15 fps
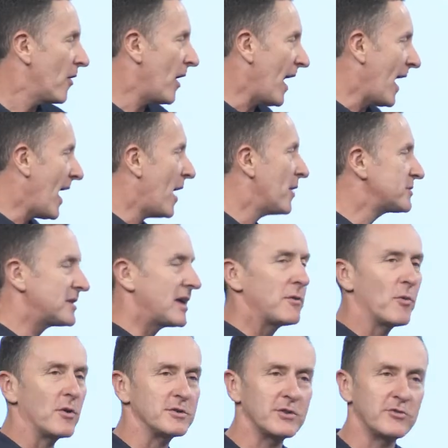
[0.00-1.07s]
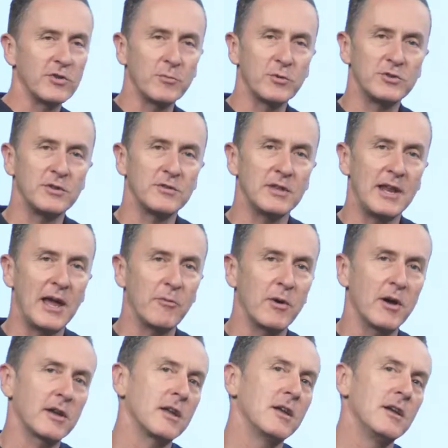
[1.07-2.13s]
how do they want to troubleshoot the
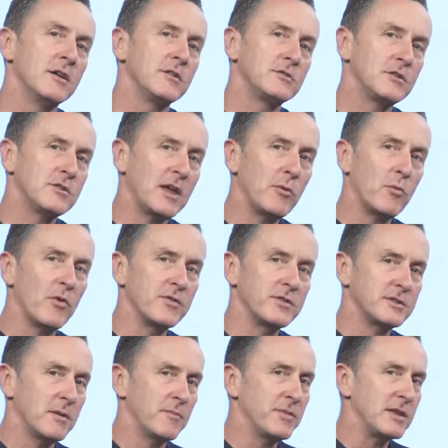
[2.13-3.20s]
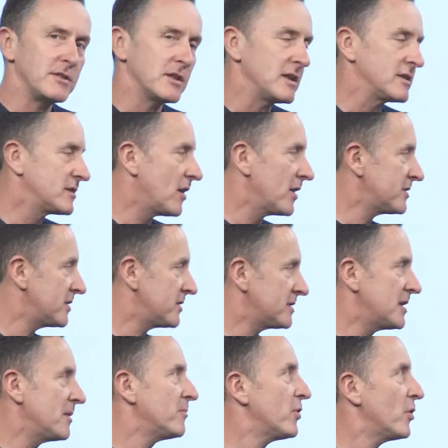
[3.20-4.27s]
network? Do they want something that is nice and
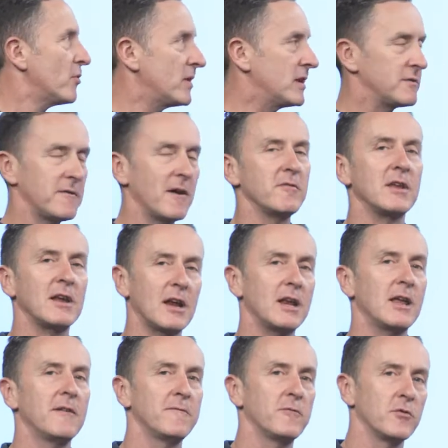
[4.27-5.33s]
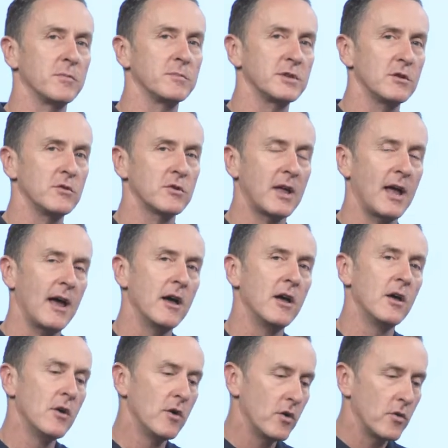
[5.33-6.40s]
simple and is very clear for them to look at?
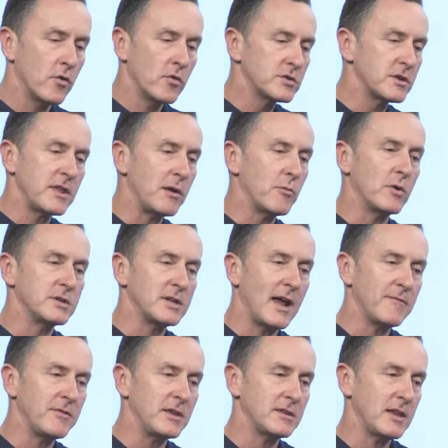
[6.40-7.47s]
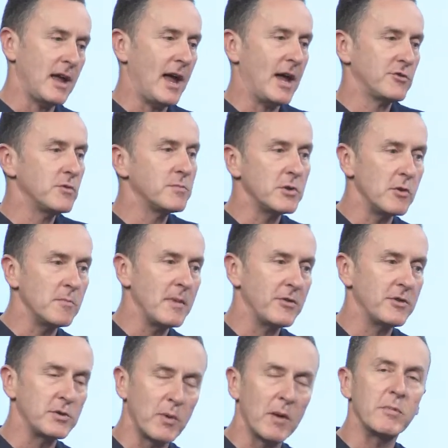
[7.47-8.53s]
Or do they want to have this attribute
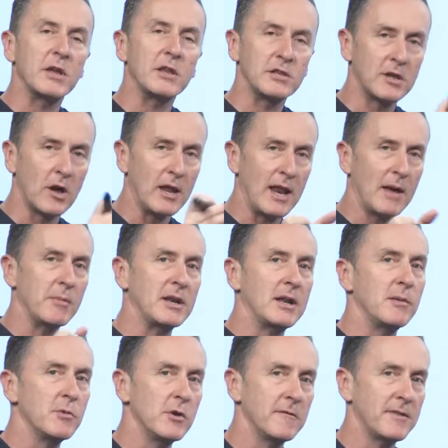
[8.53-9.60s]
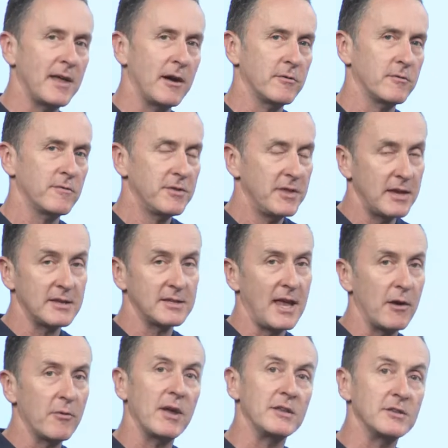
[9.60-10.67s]
method where we can dynamically move things
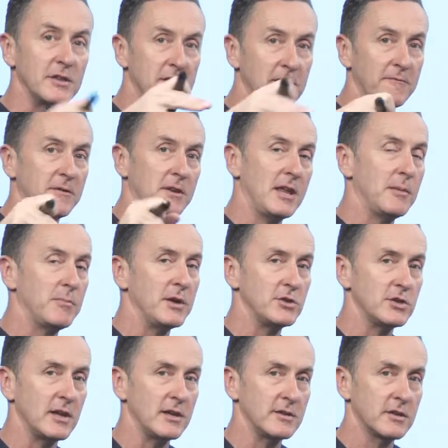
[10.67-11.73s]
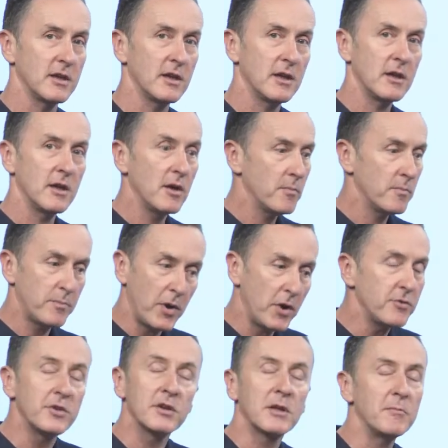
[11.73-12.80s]
out into different EPGs?
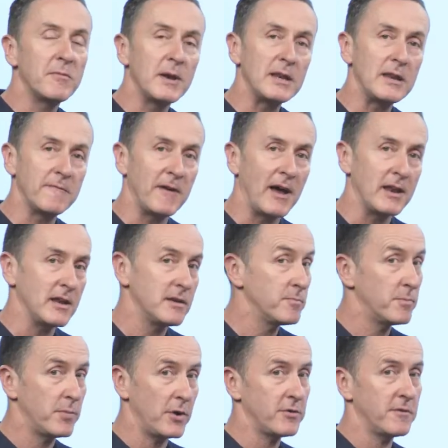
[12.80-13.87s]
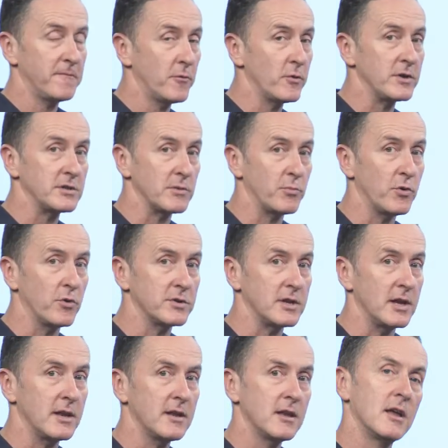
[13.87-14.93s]
Both are completely valid, both are fully
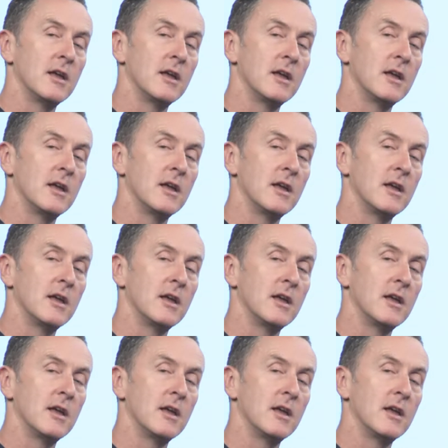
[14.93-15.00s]
supported.